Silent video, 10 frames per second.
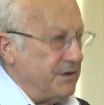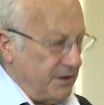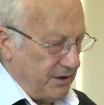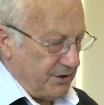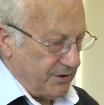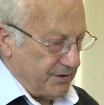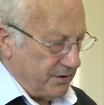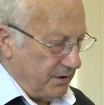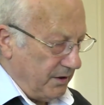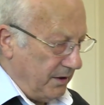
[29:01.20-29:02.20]
teachers
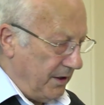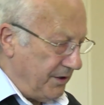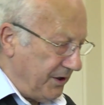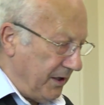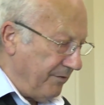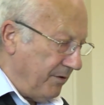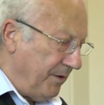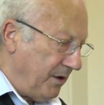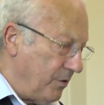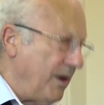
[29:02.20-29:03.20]
to give them
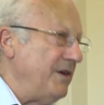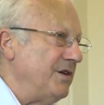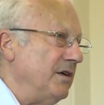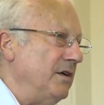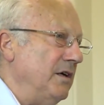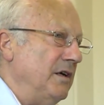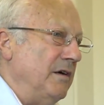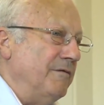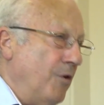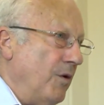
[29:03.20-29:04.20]
a greater
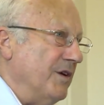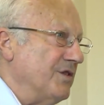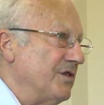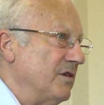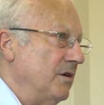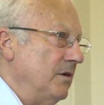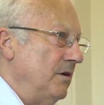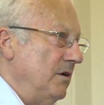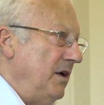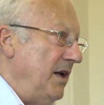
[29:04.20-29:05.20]
voice
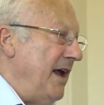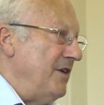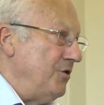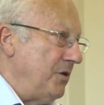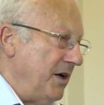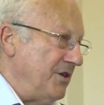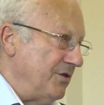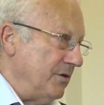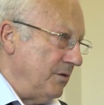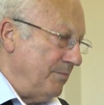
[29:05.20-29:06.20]
in
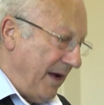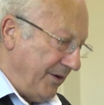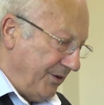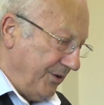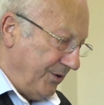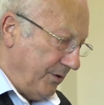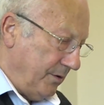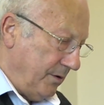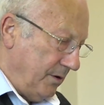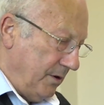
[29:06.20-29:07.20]
educational matters,
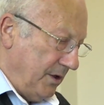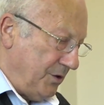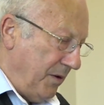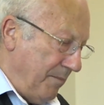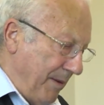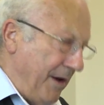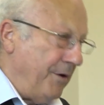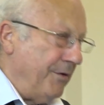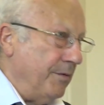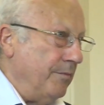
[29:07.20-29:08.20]
to
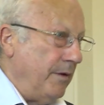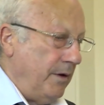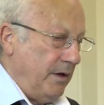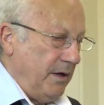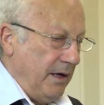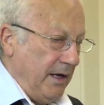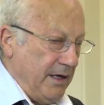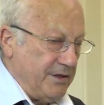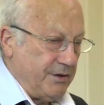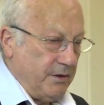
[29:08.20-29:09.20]
empower them
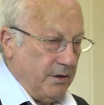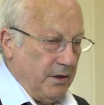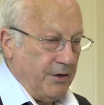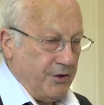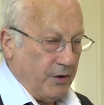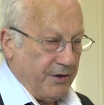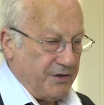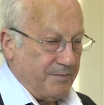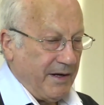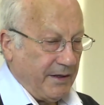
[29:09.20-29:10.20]
as a
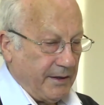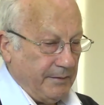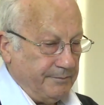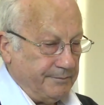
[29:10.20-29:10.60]
knowledge maker.